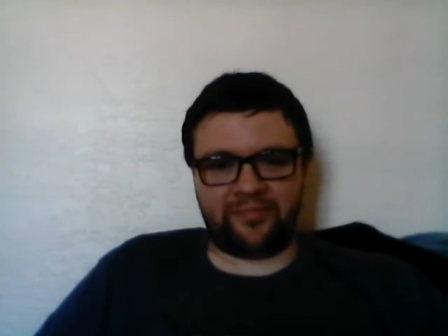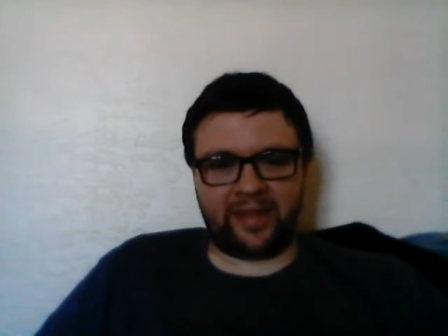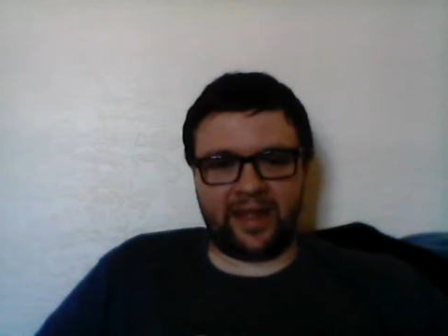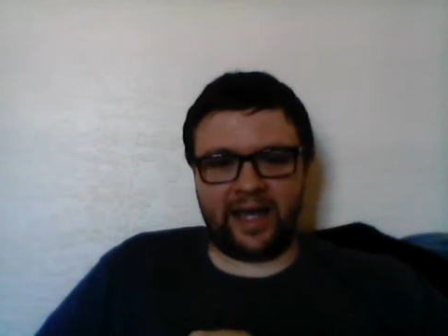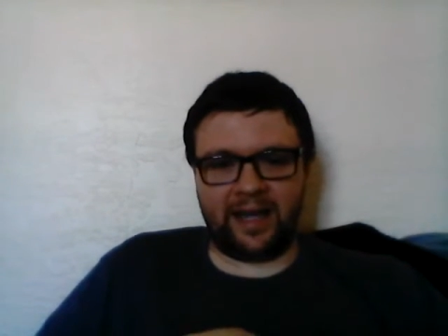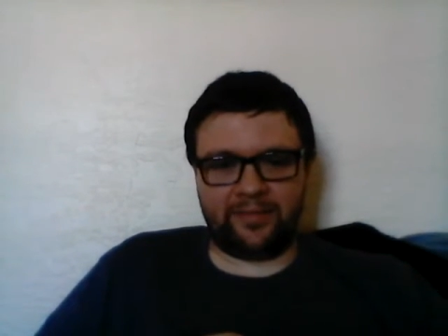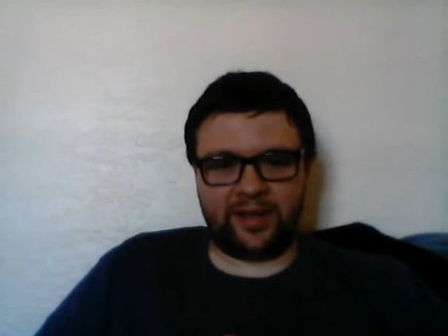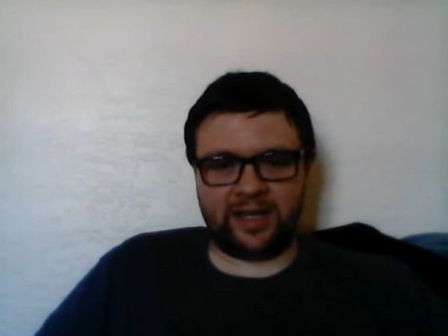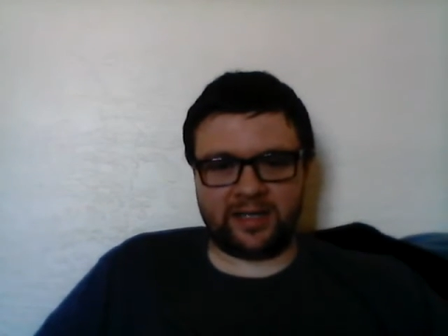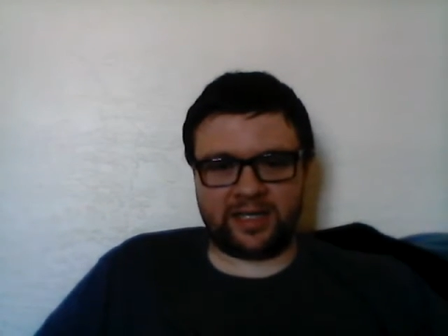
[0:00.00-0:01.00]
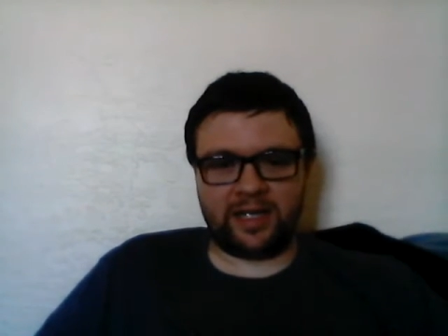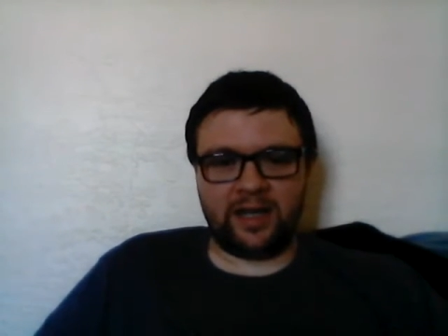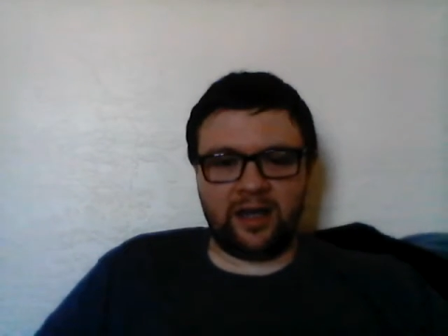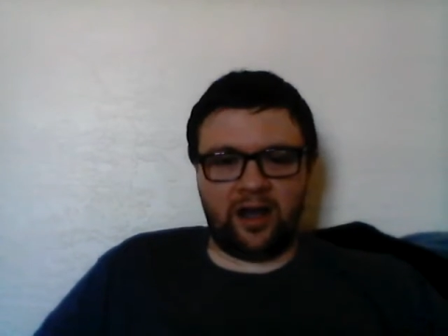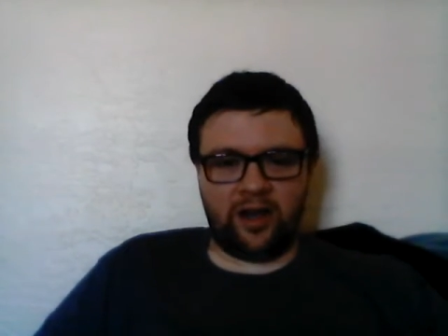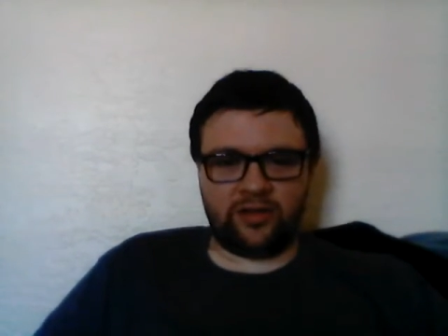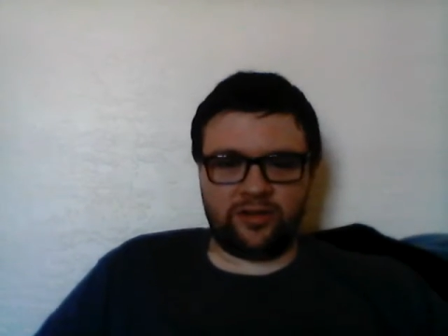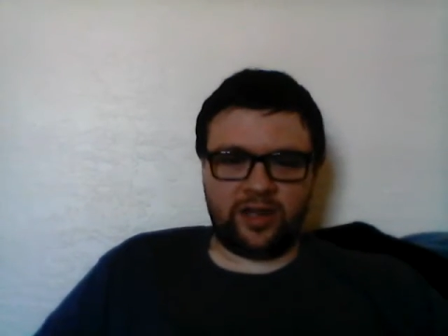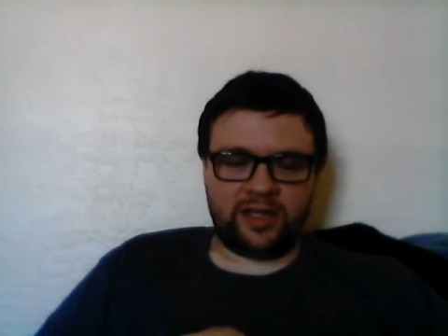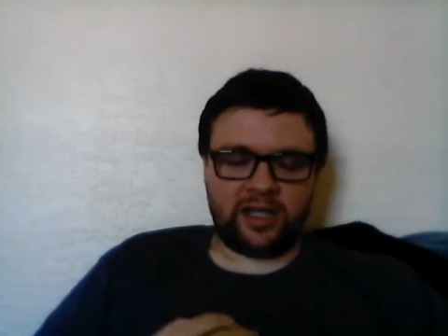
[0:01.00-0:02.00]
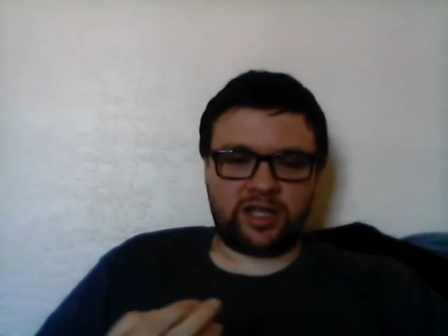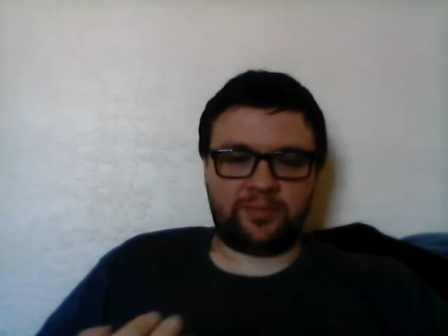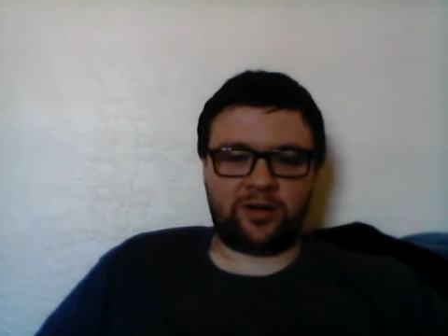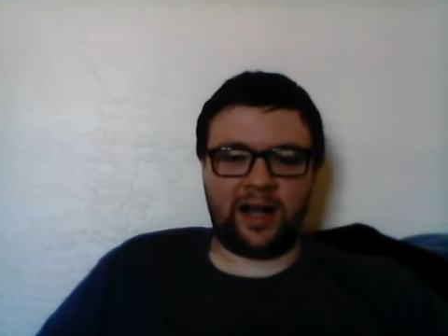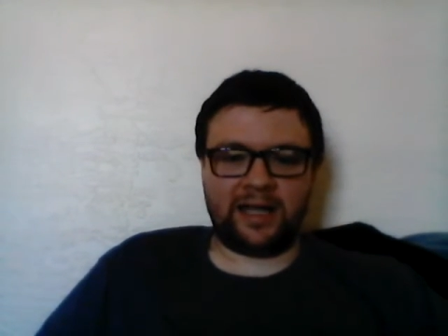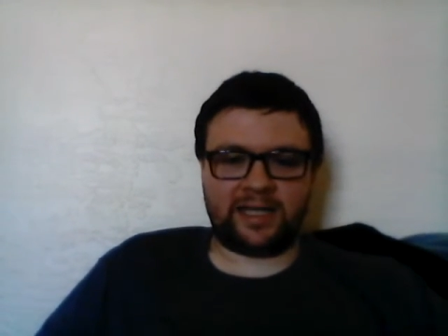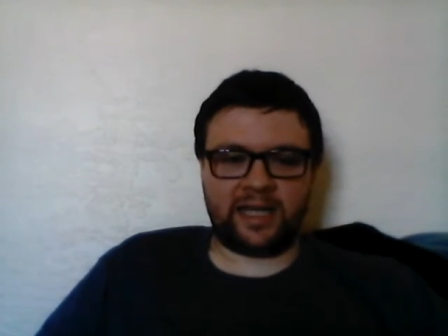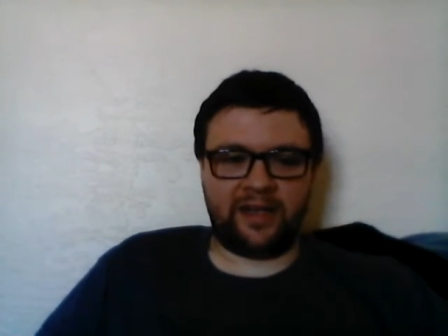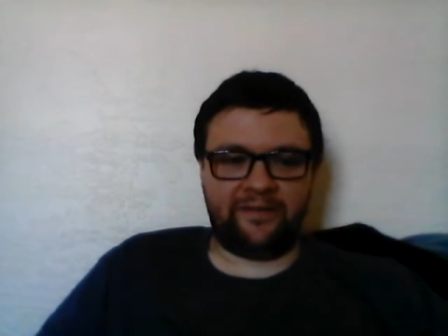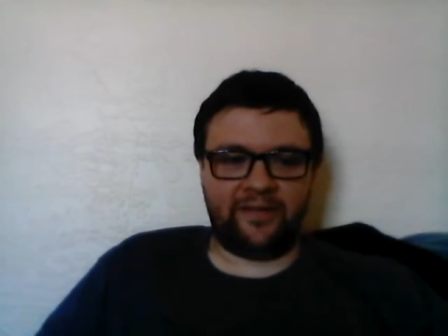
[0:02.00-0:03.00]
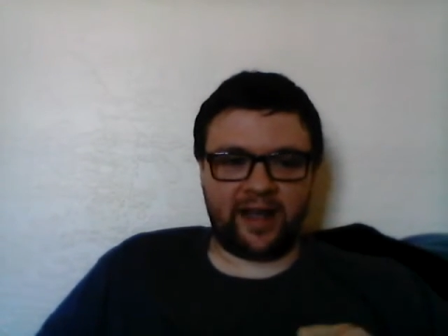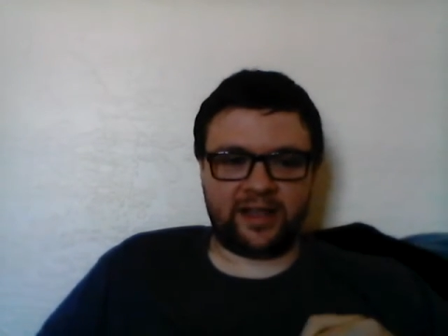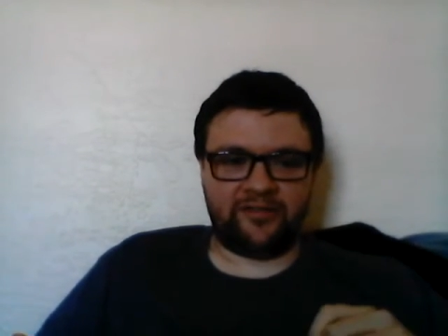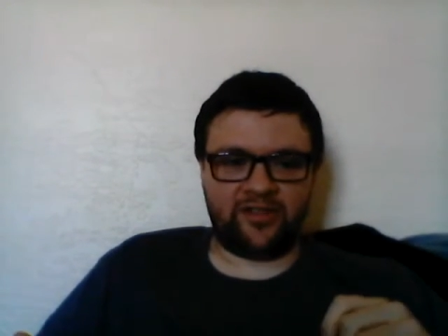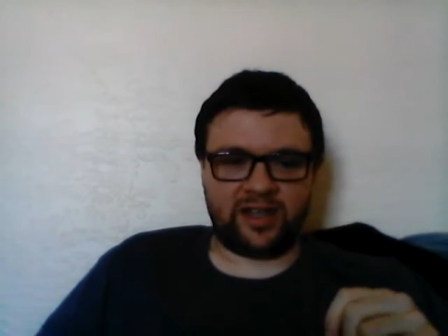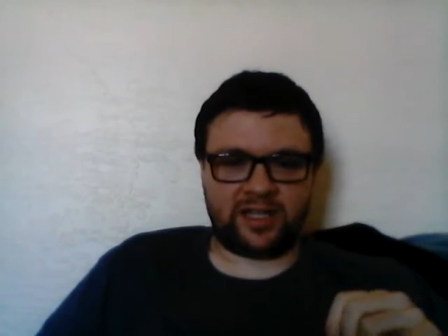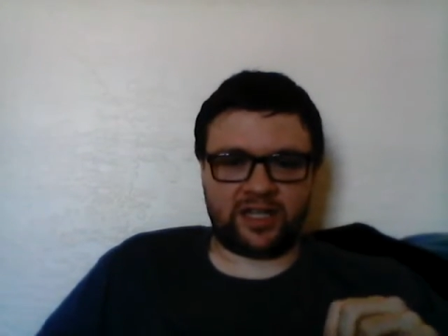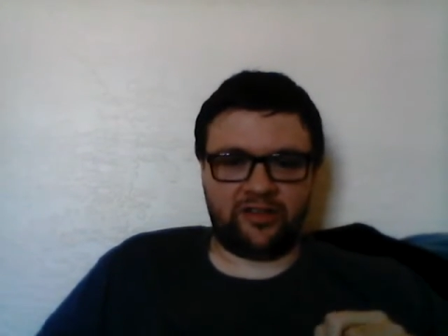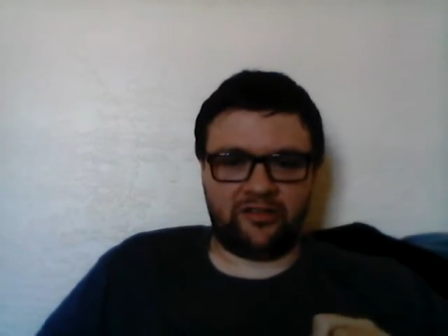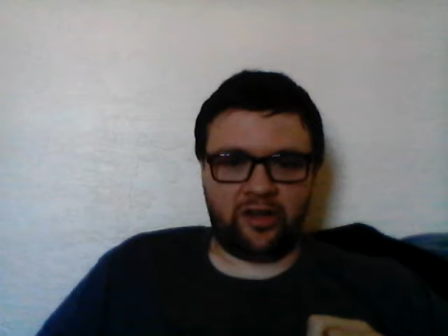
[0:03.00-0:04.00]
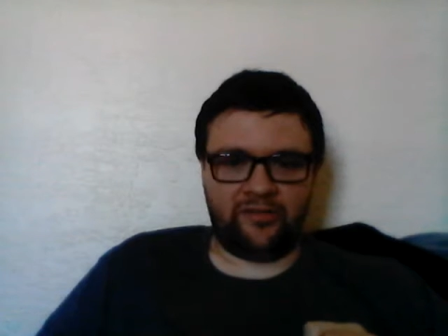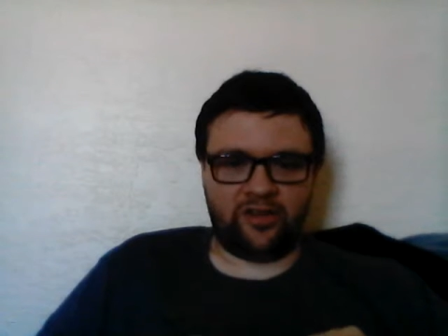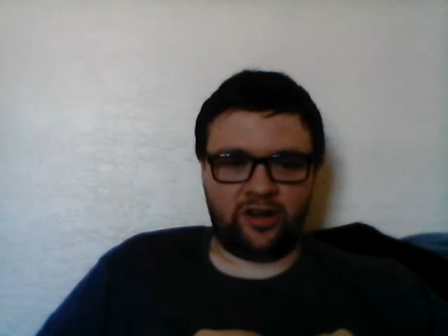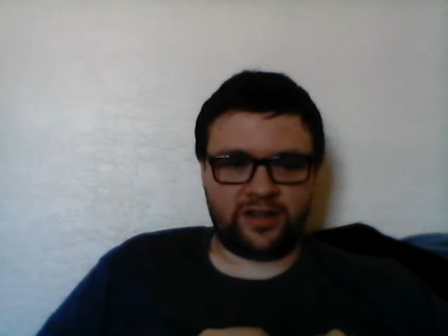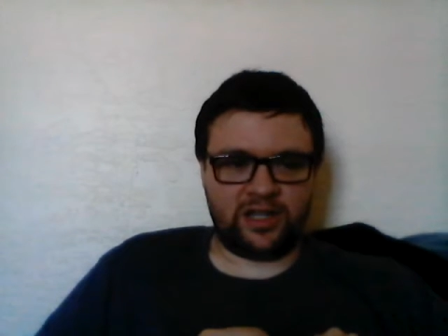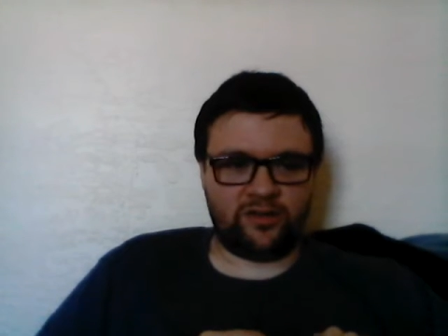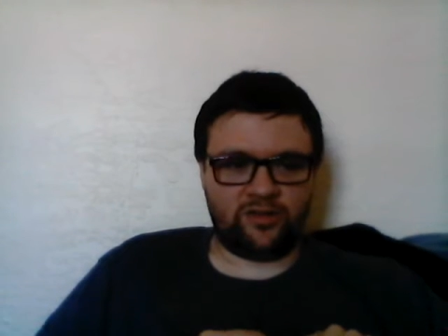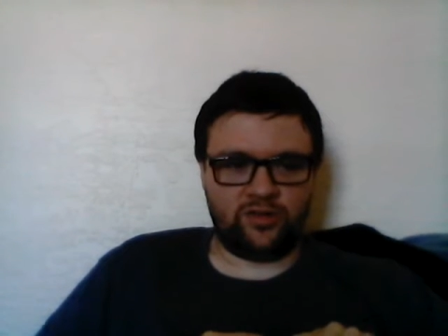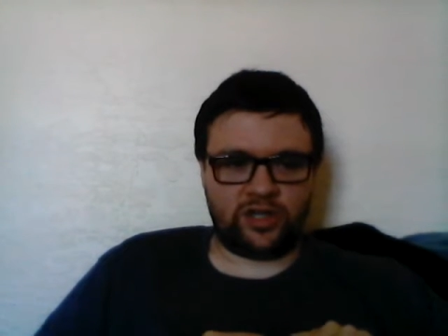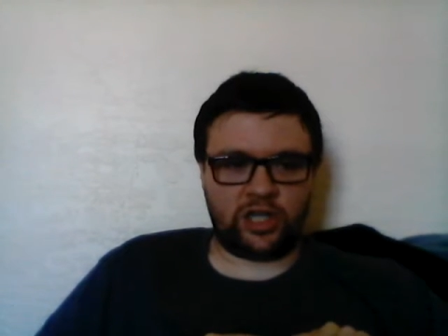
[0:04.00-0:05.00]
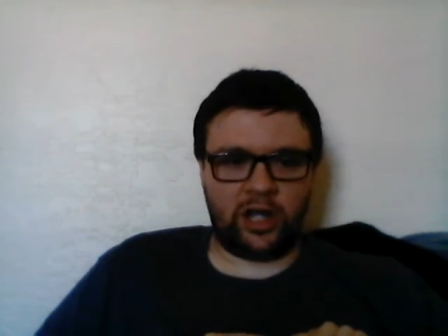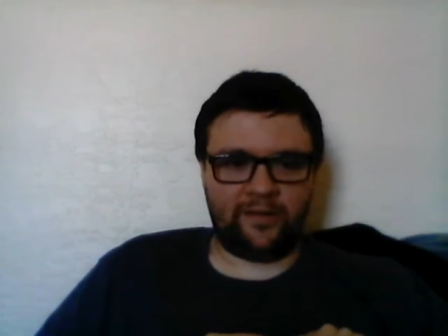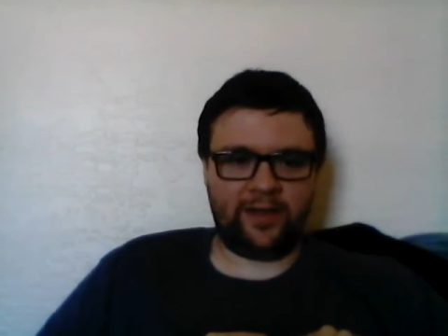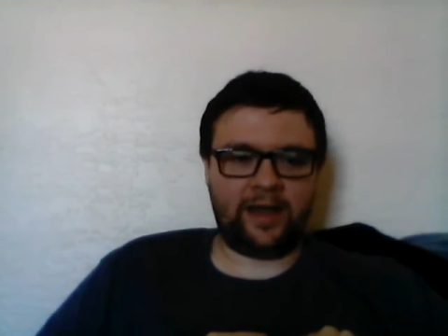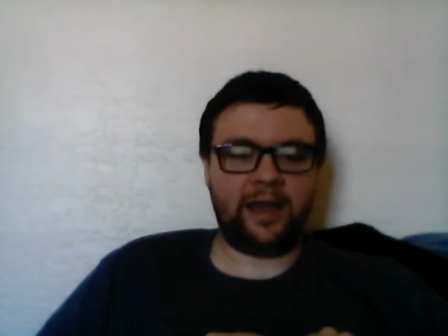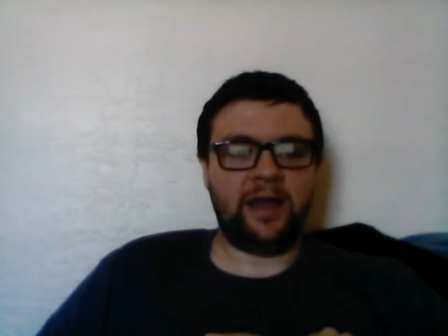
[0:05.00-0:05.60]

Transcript: yeah, because other than the surprising effectiveness of Yandel Gustave,